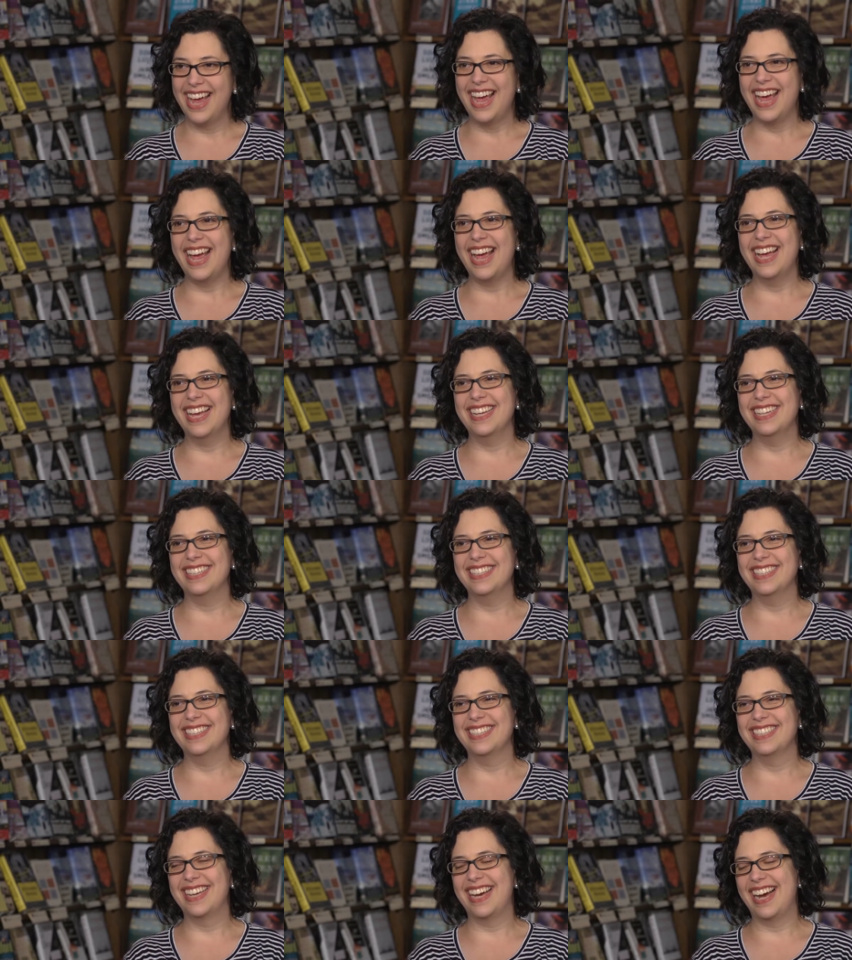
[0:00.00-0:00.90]

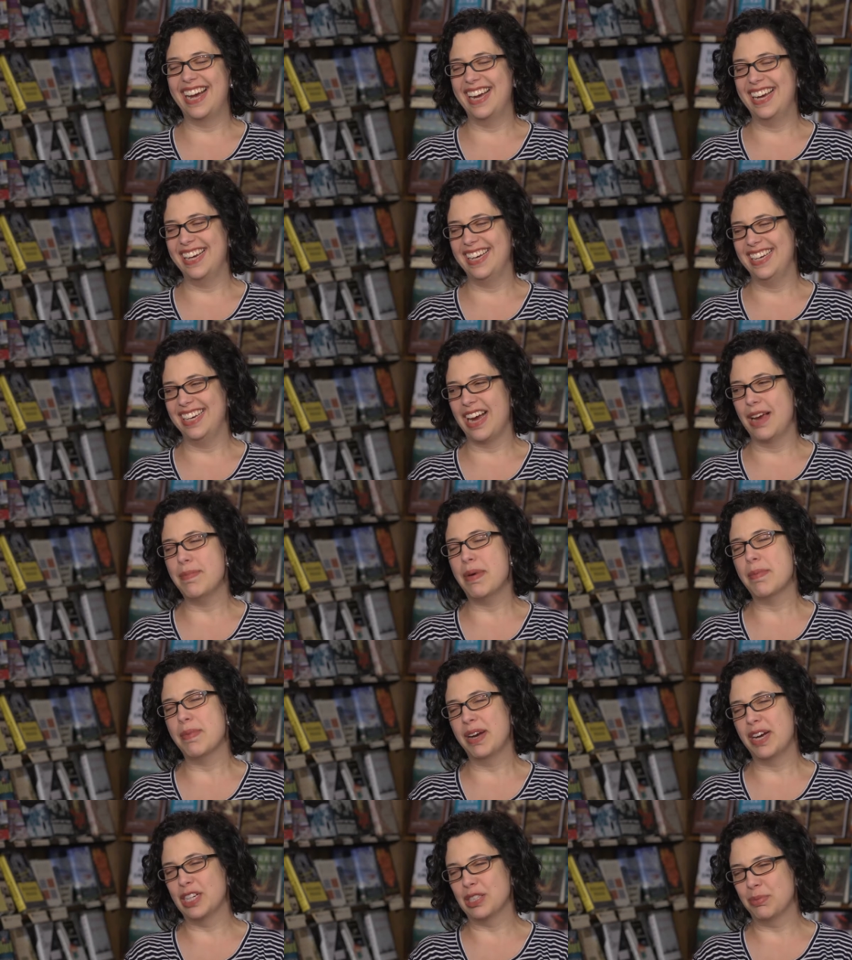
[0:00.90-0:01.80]
And I met
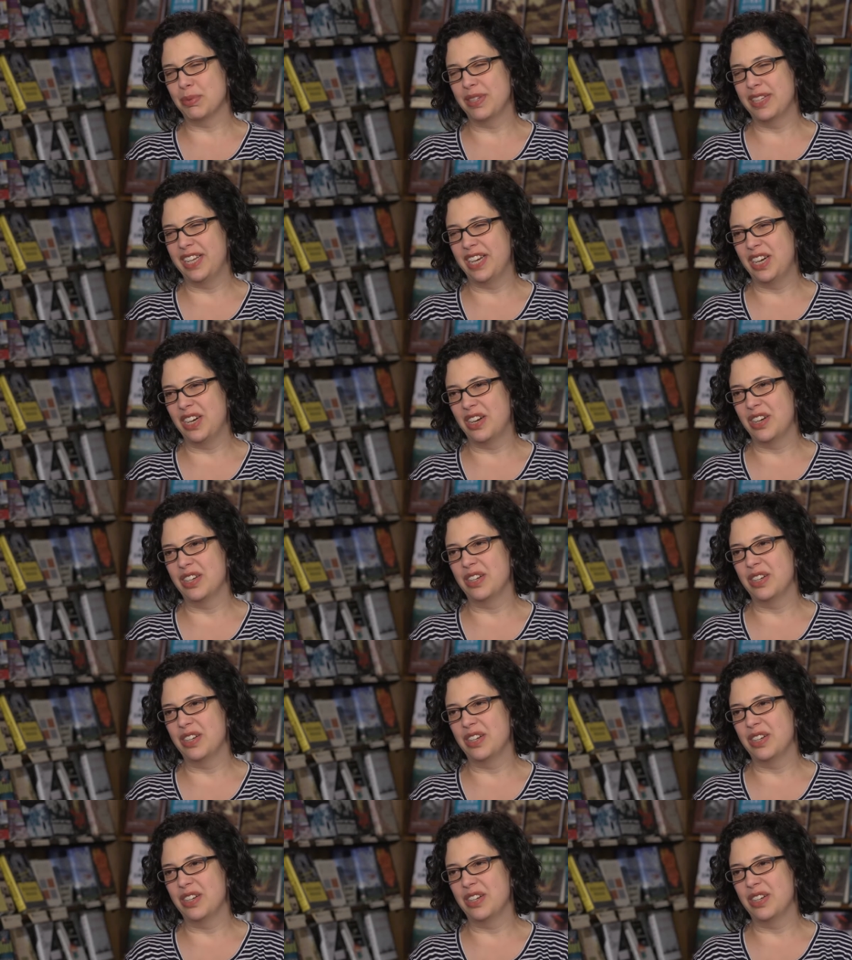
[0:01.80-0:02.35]
my husband there,